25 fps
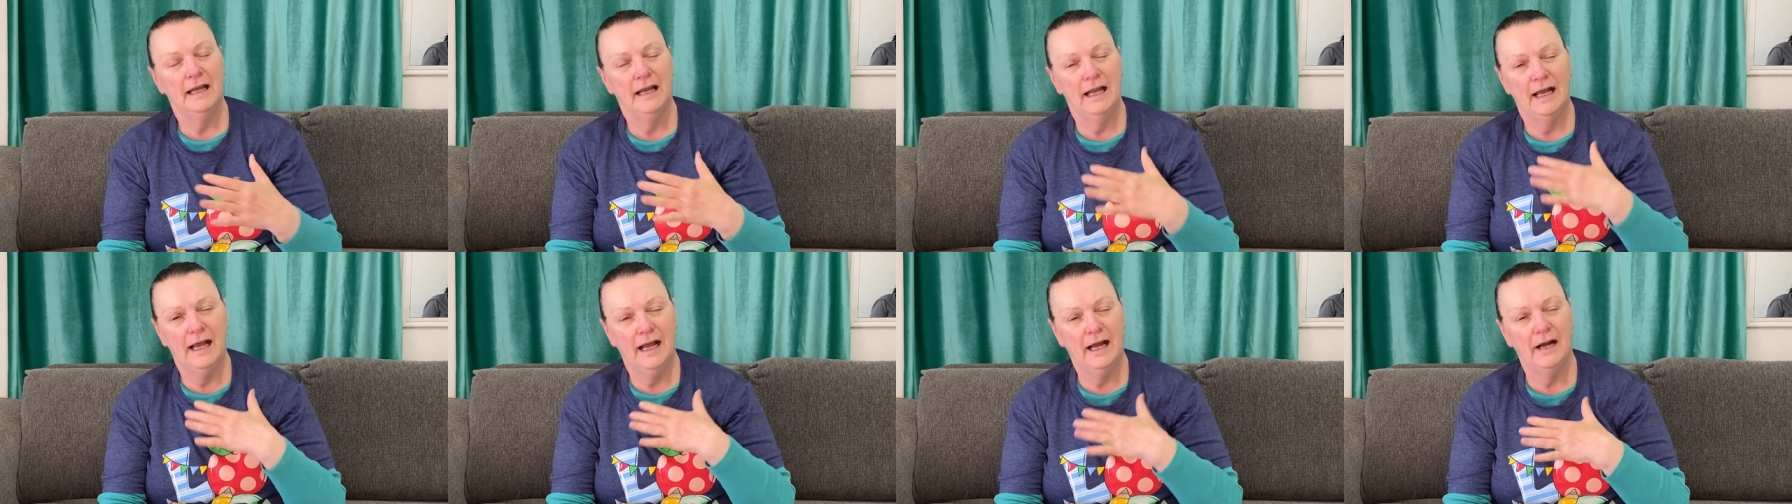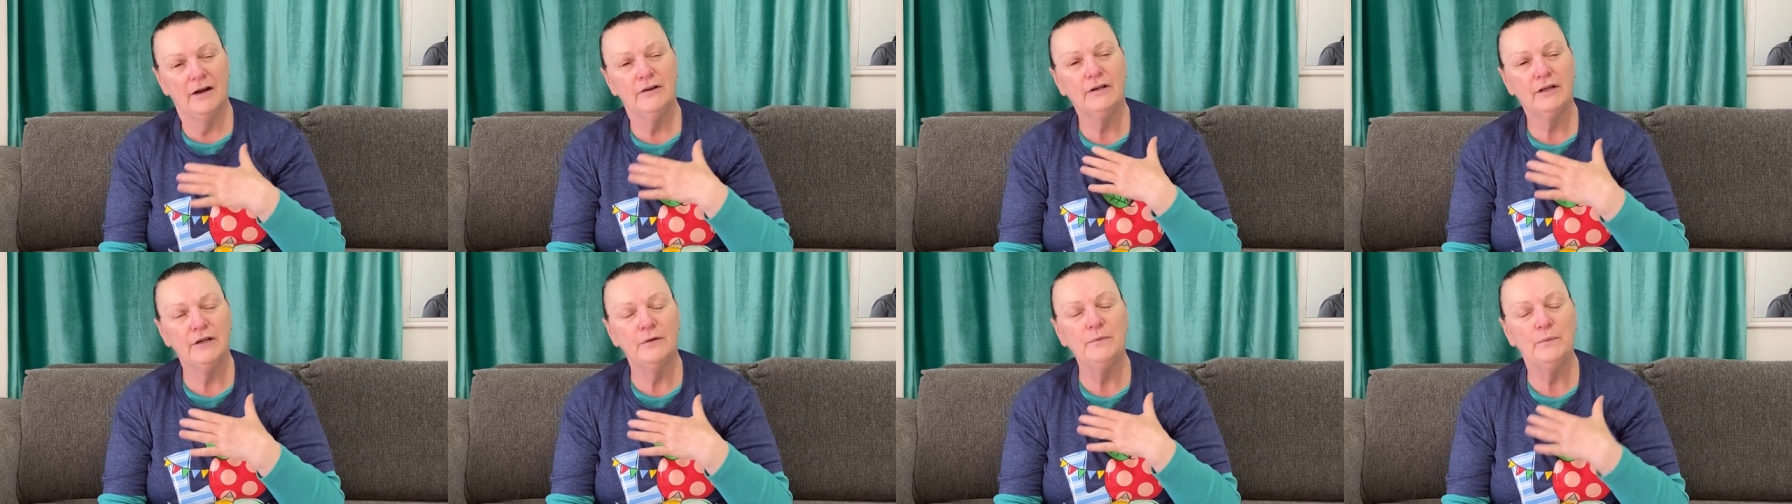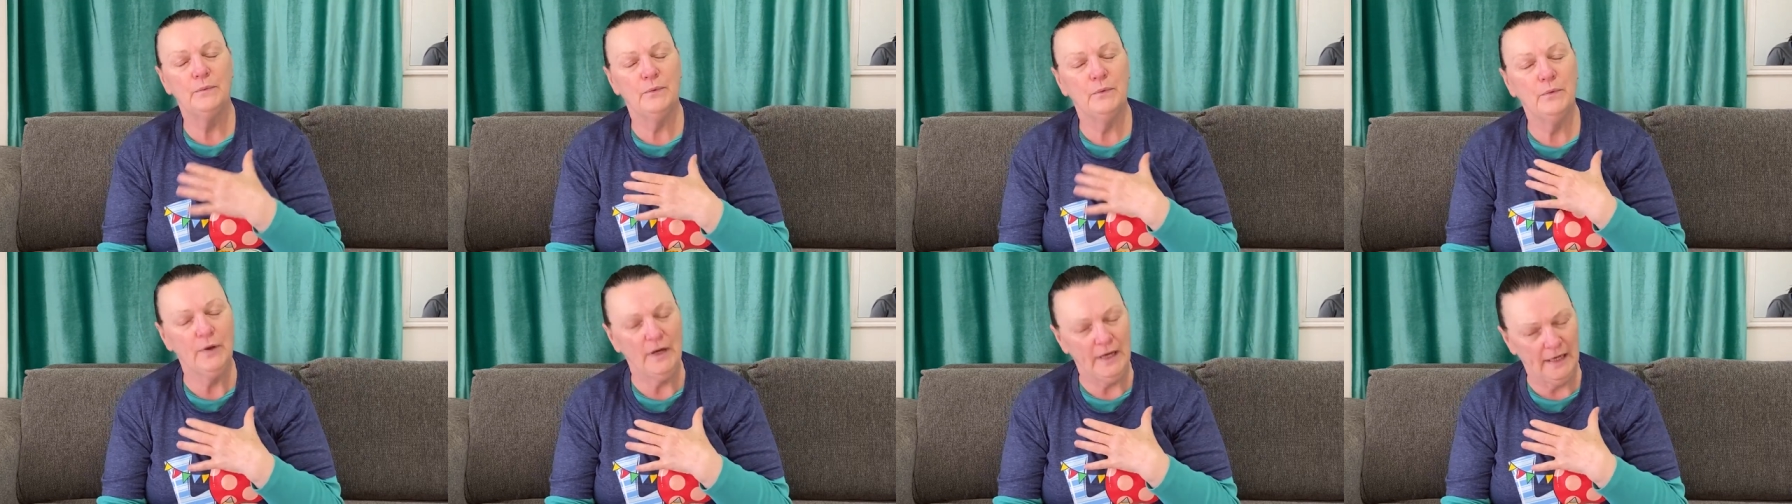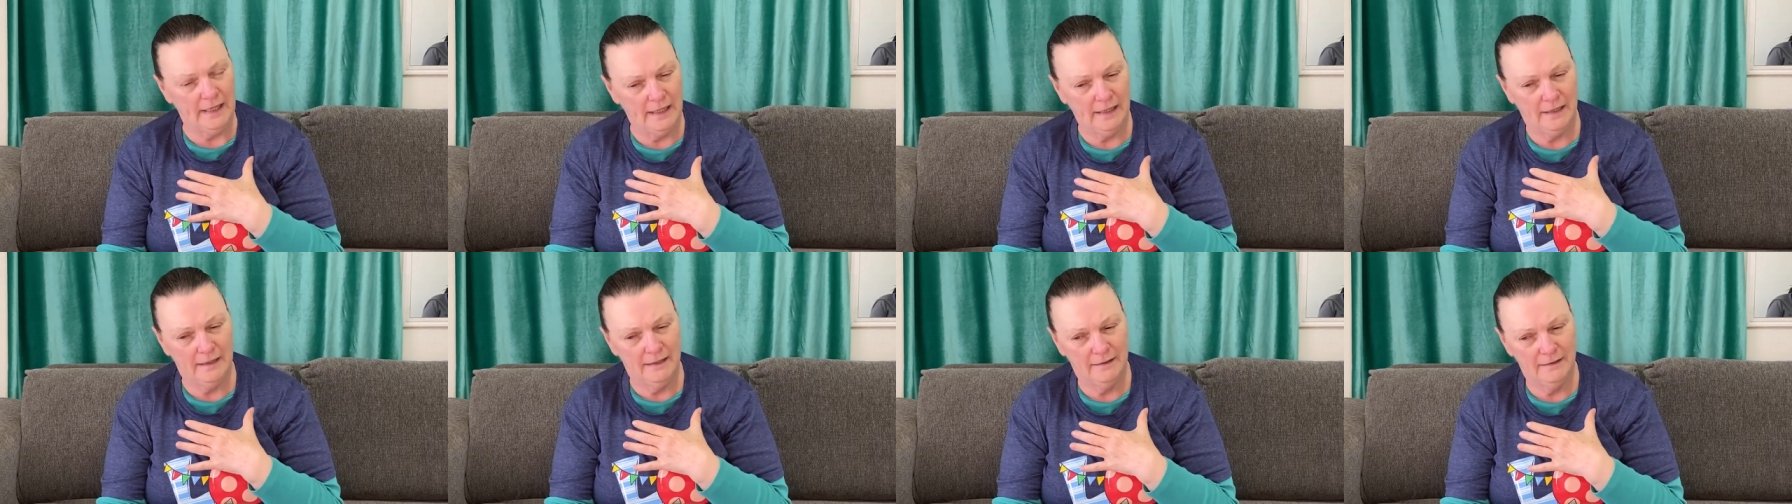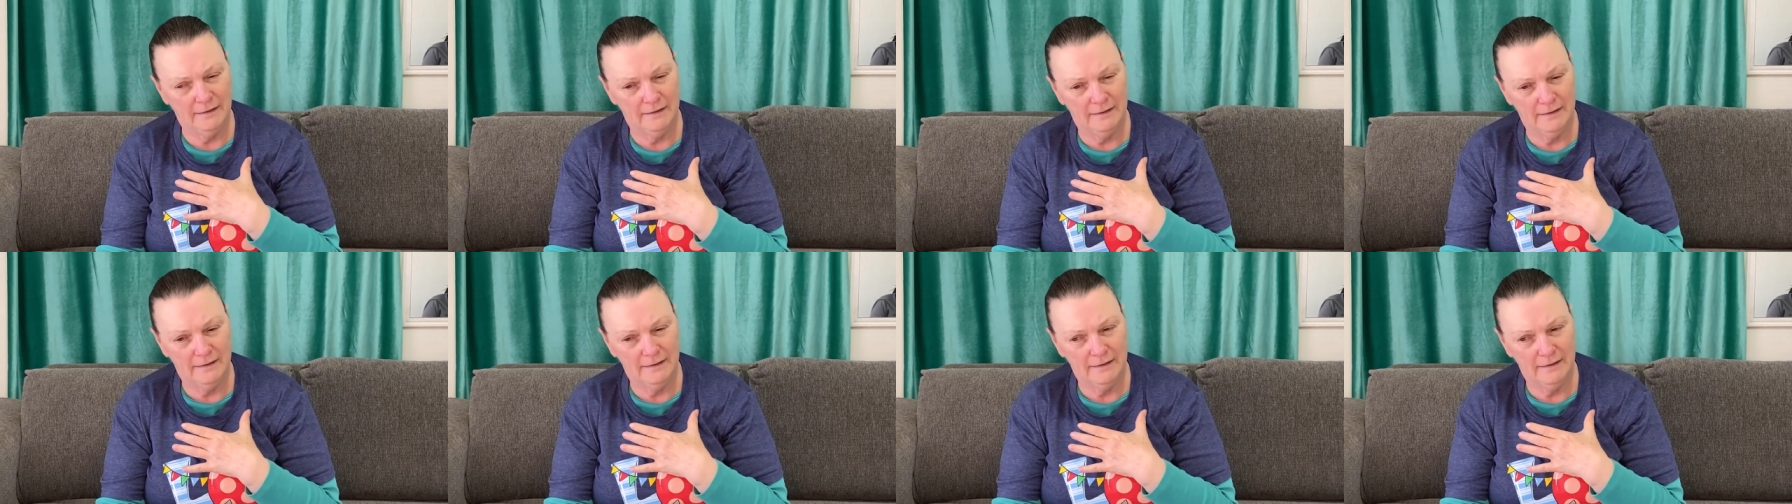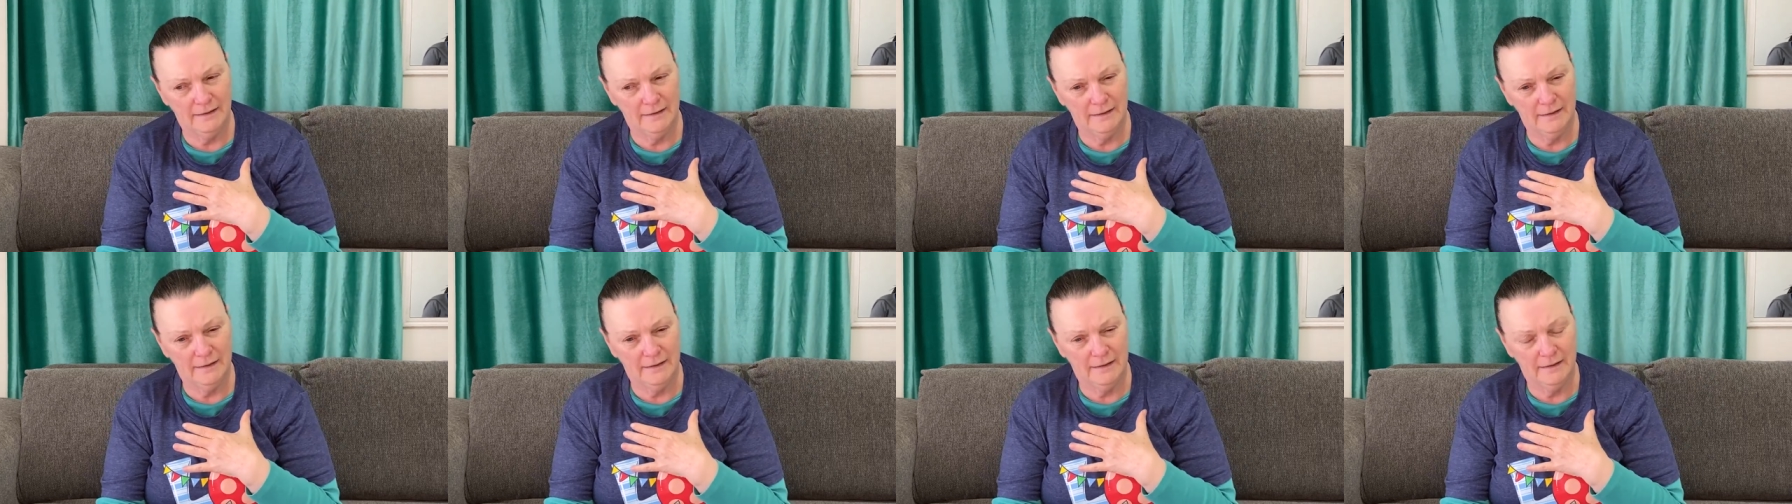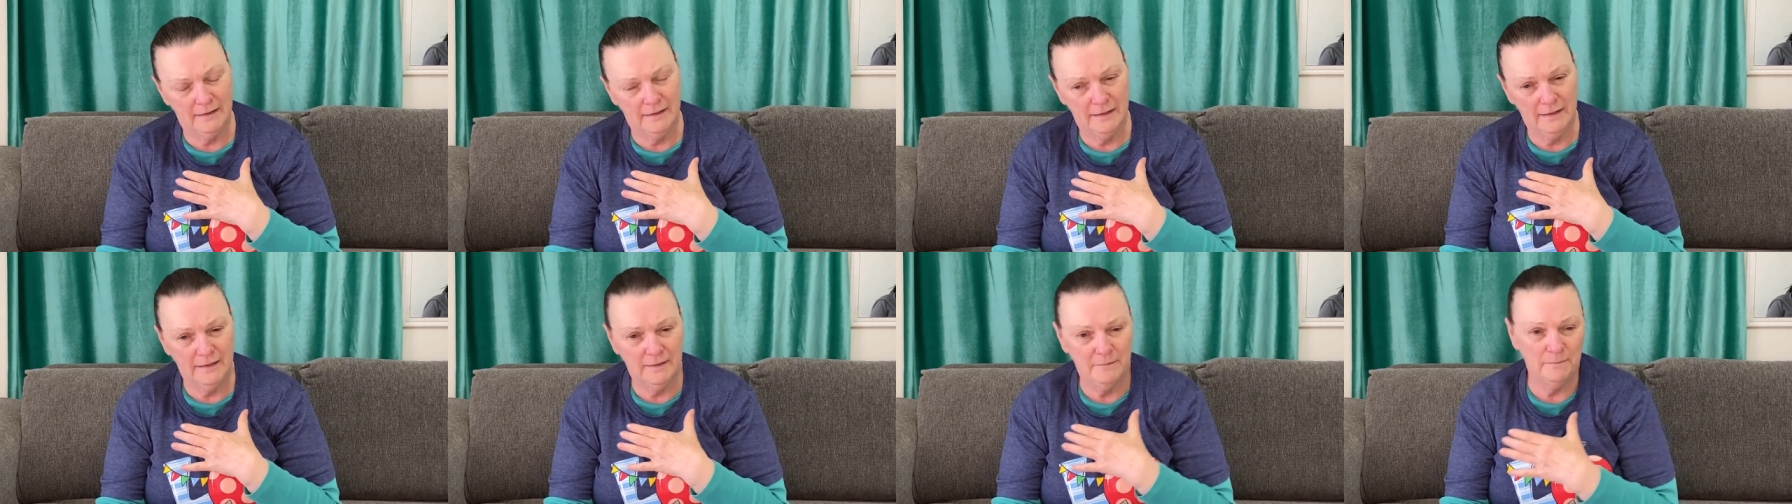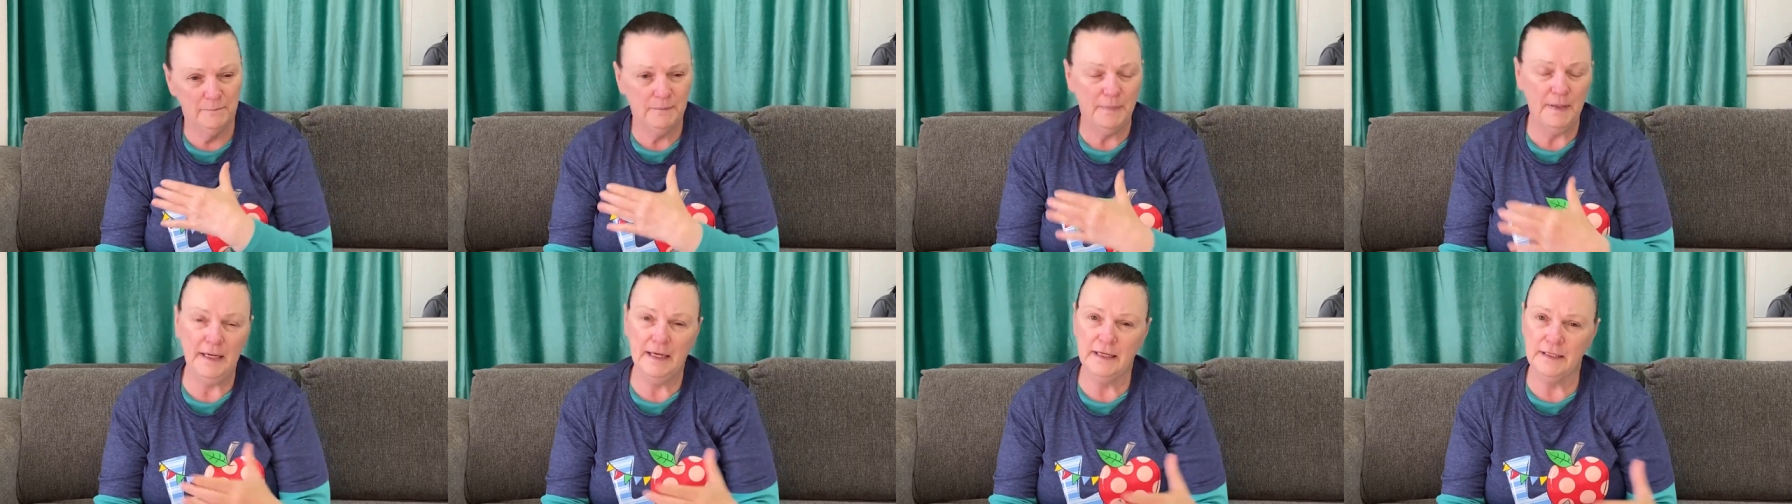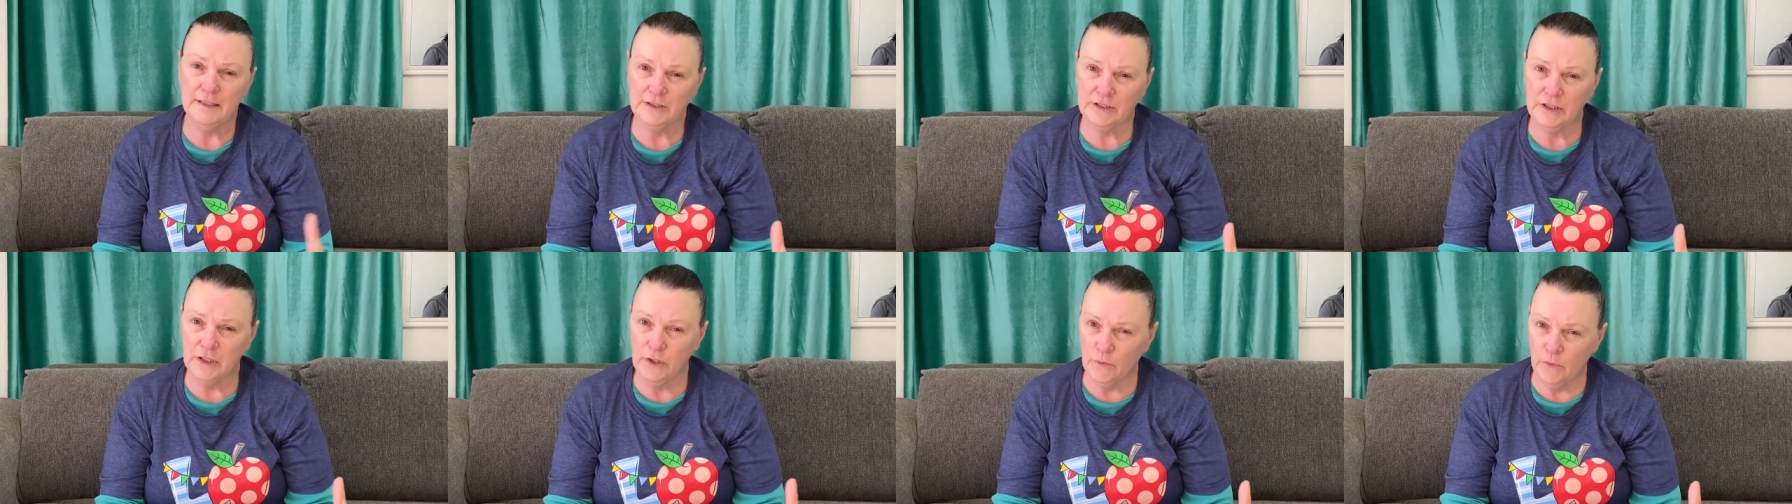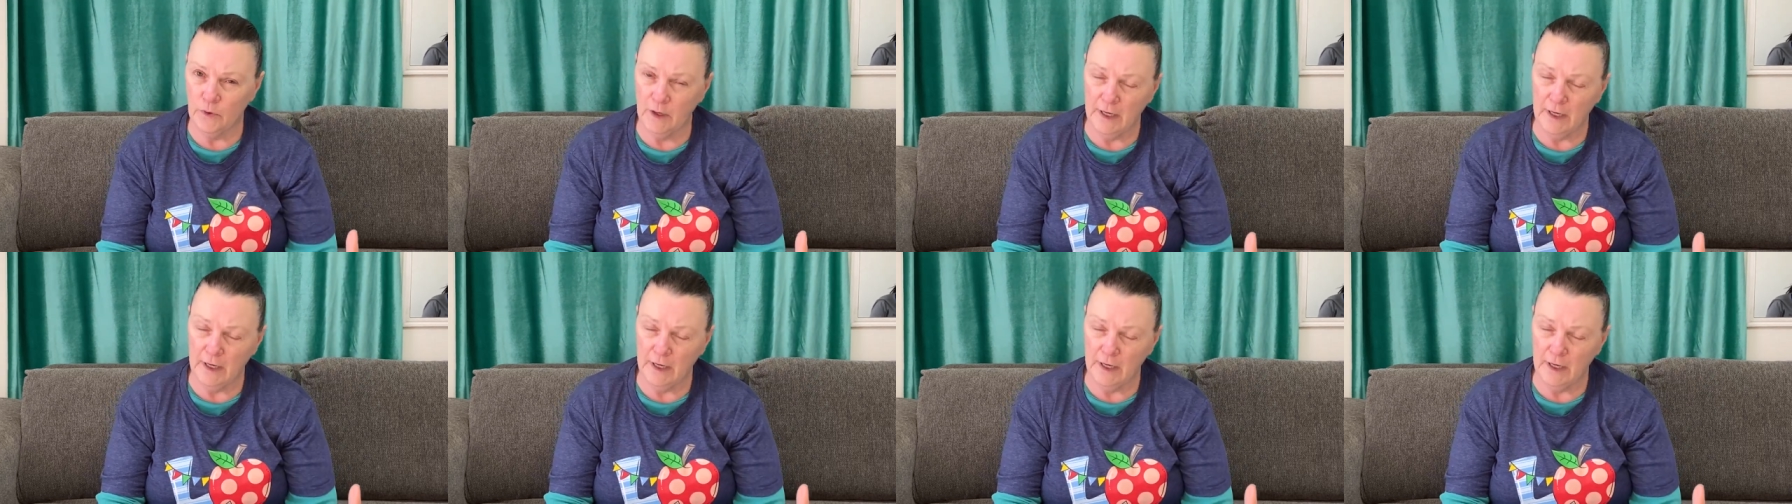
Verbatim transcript: How can we be so